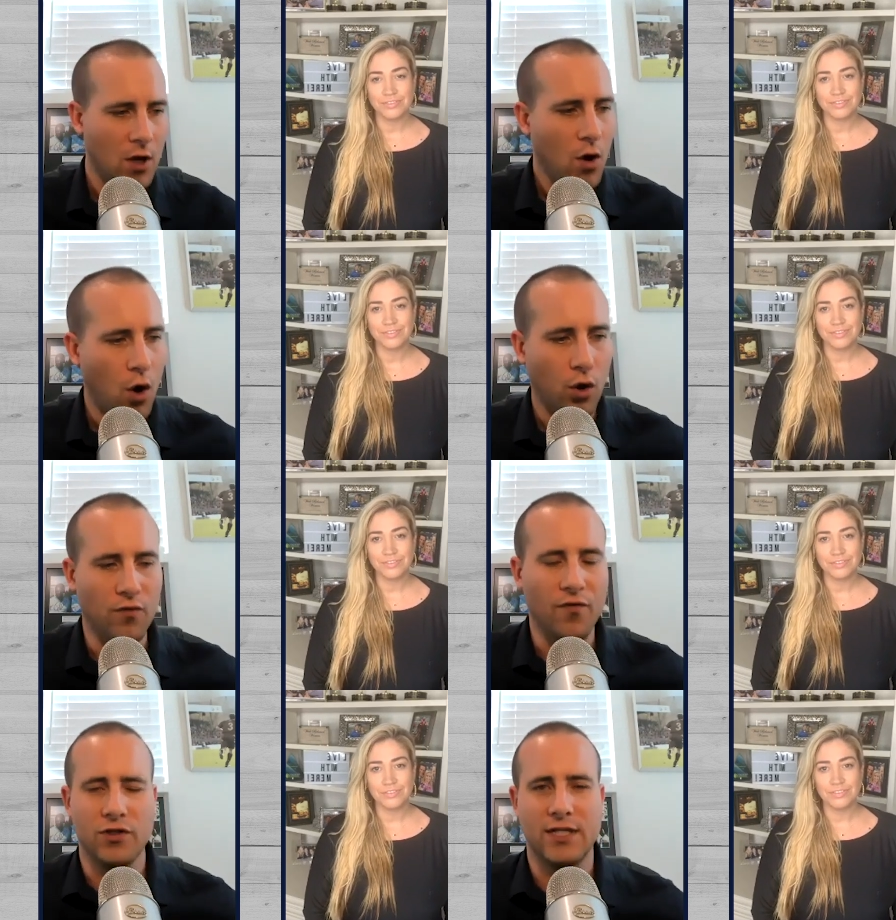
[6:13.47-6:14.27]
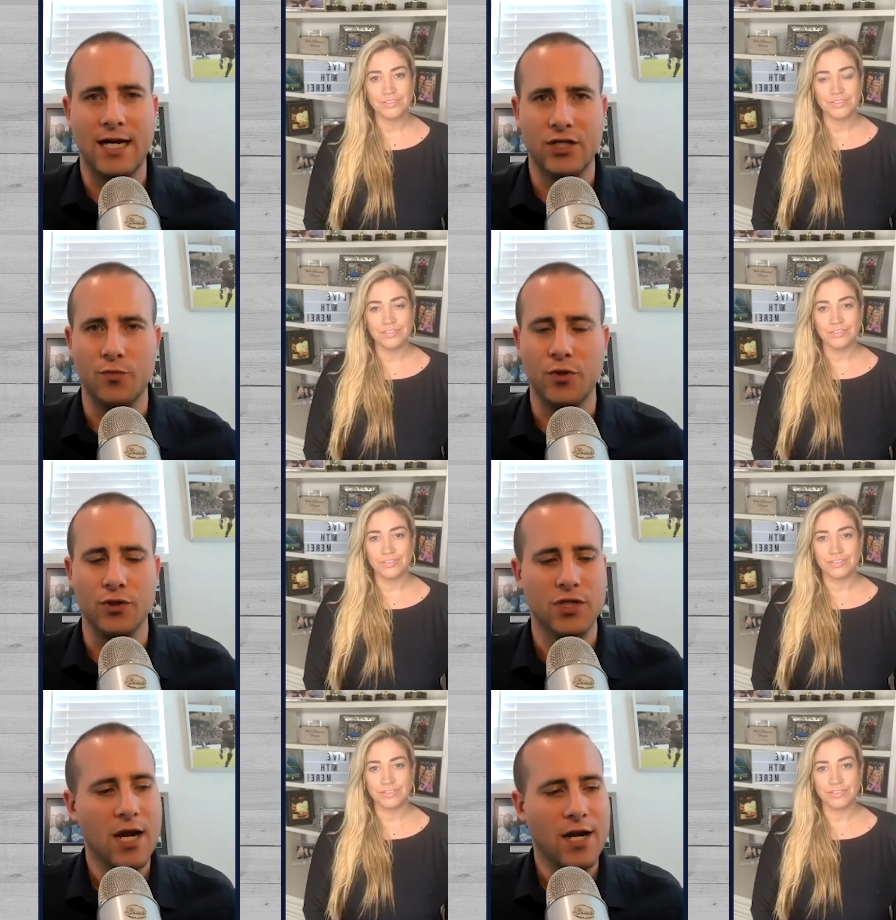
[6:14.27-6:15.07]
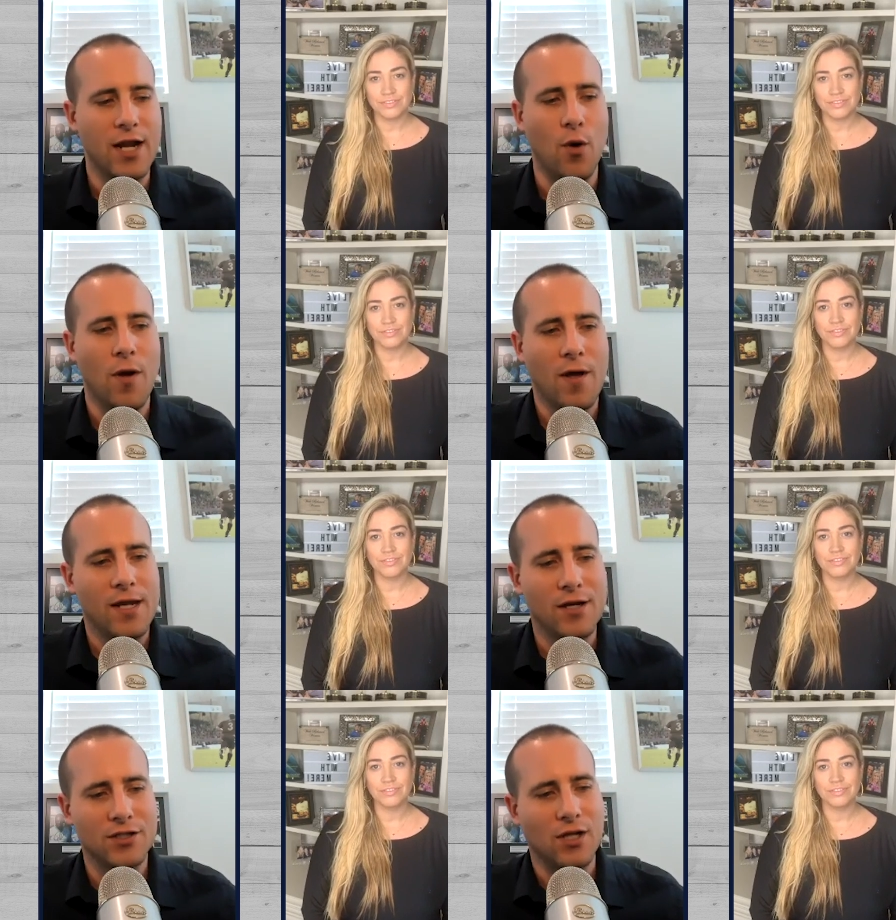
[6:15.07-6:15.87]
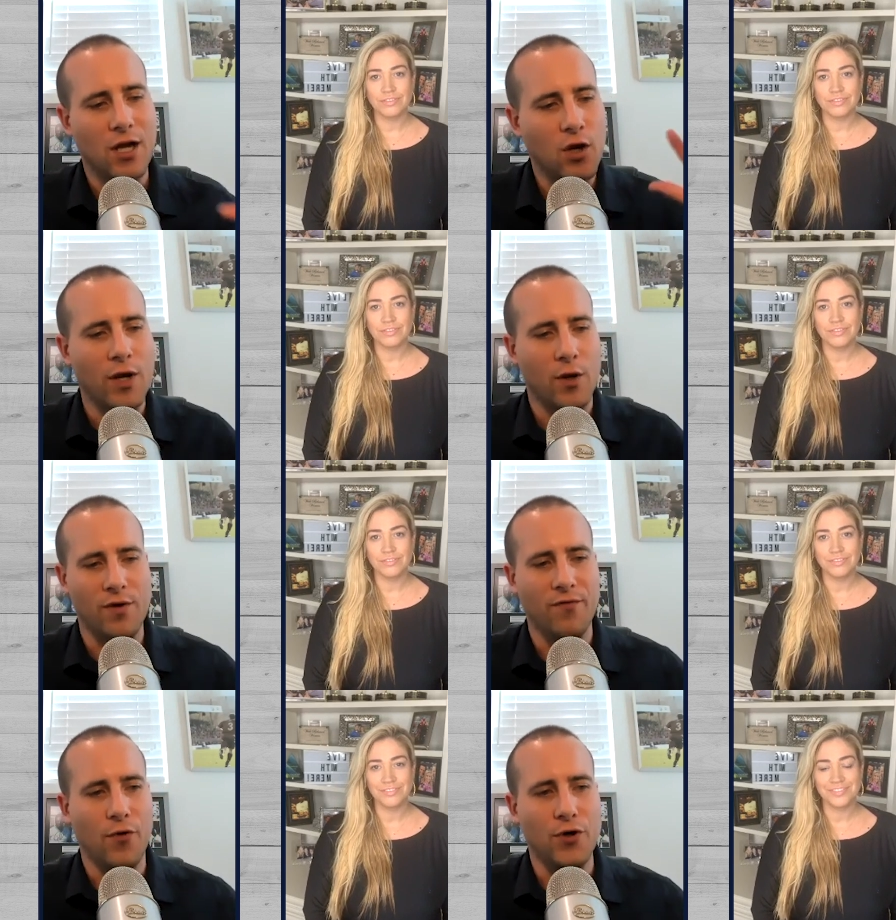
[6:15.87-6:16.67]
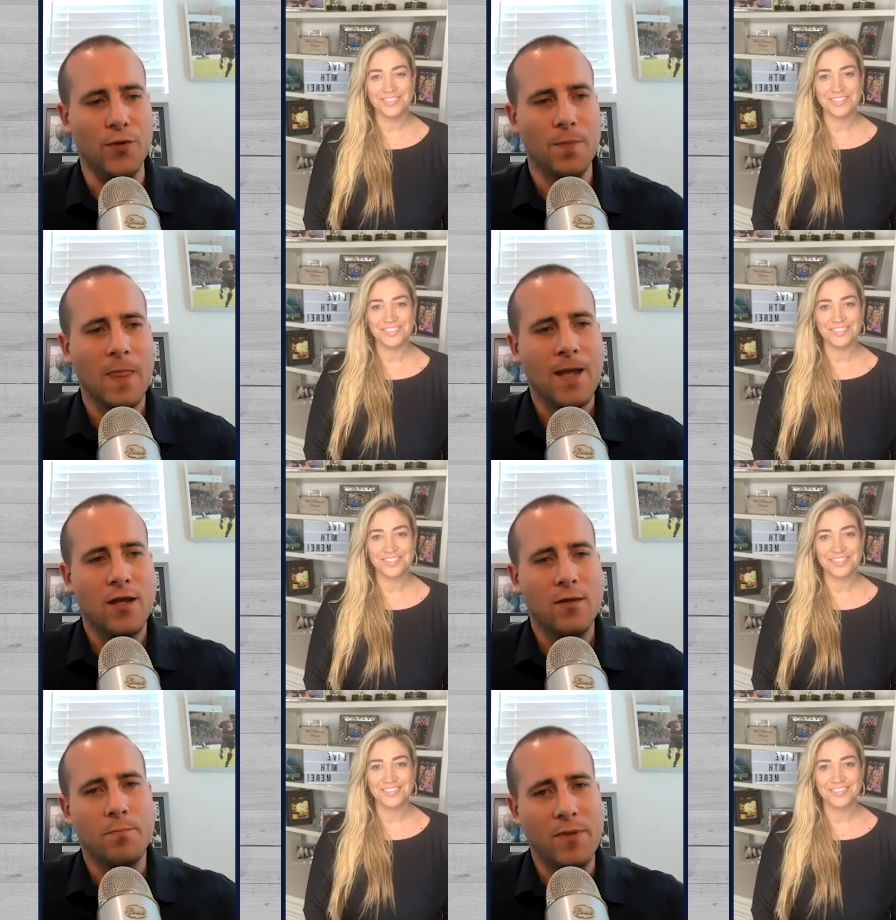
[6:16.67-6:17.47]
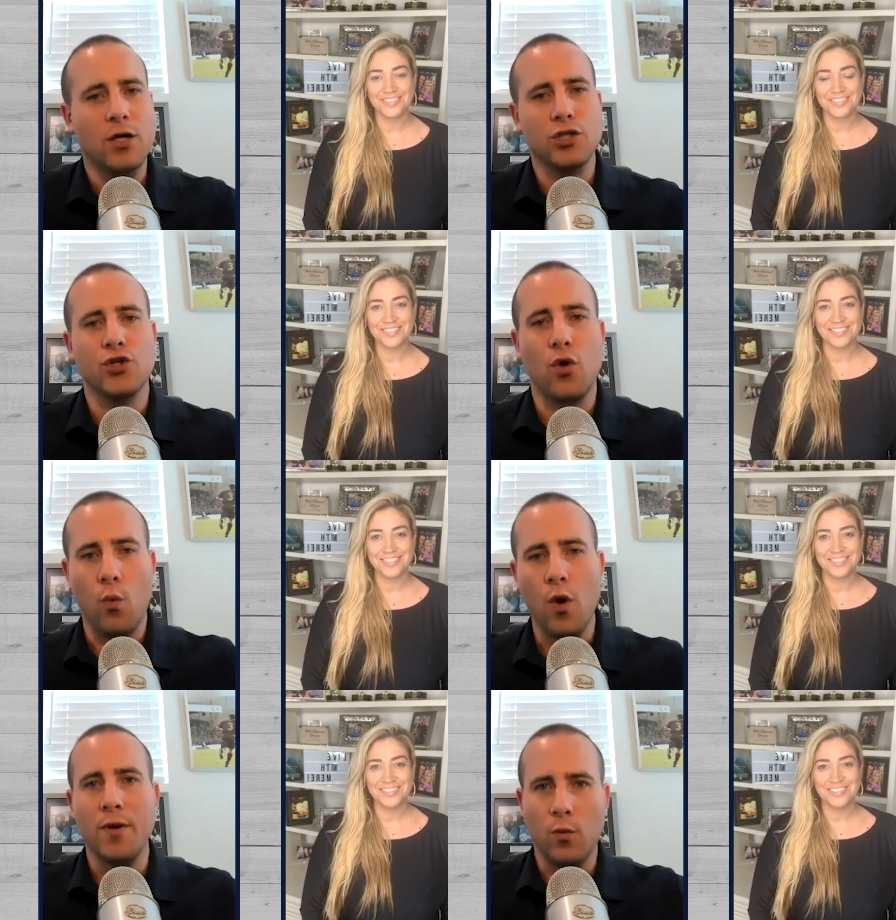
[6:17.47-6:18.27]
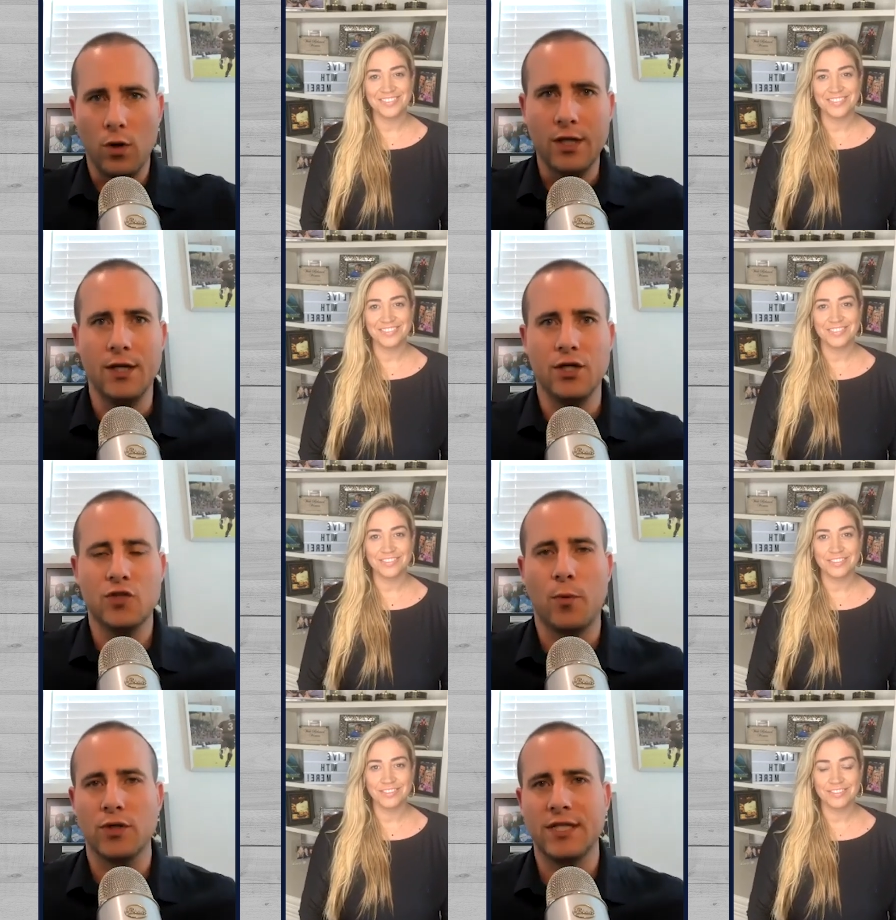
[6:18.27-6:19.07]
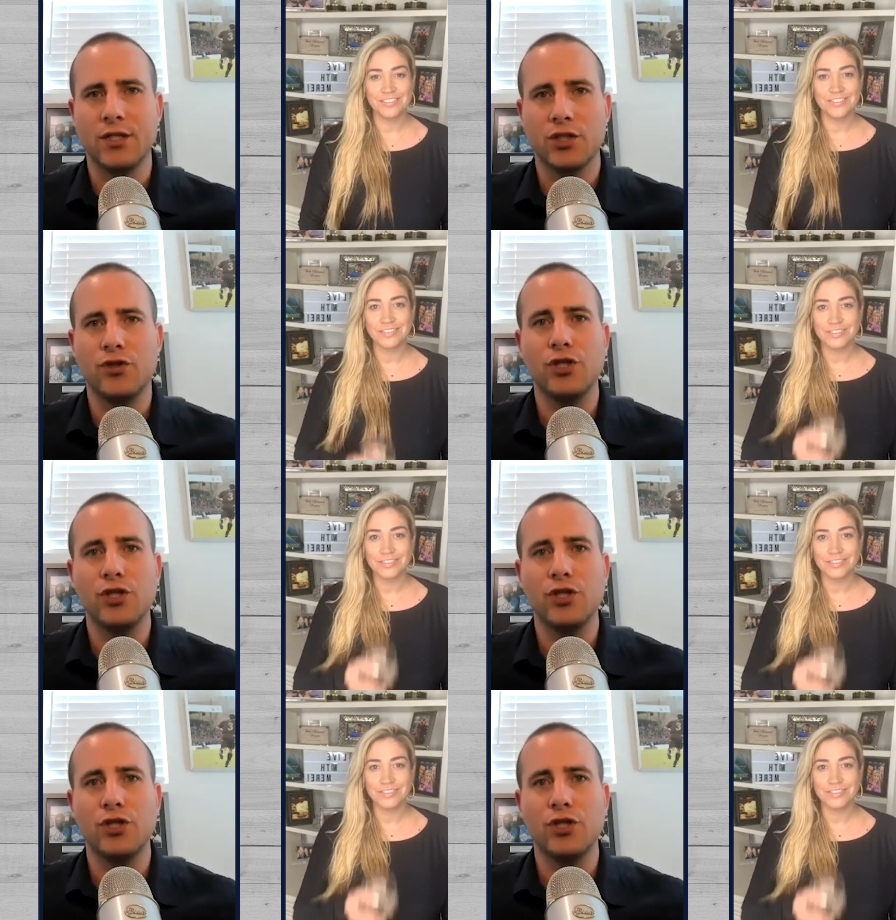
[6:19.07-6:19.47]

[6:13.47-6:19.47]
Speaker 1: all of those attributes. Now, here's a quick one for you. Because you're a woman working in the sports industry,